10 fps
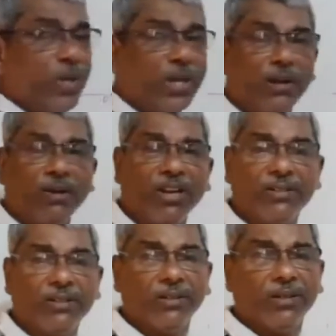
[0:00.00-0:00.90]
we can
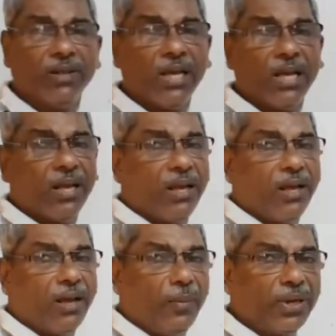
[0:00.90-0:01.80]
write.
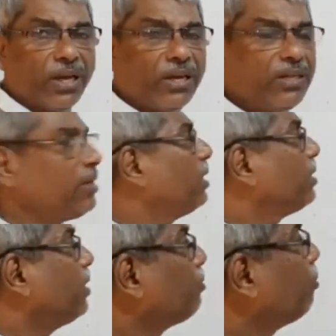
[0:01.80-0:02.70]
Am I correct?
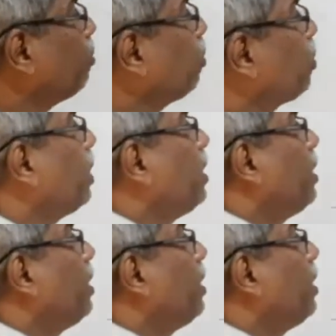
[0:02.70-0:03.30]
Therefore,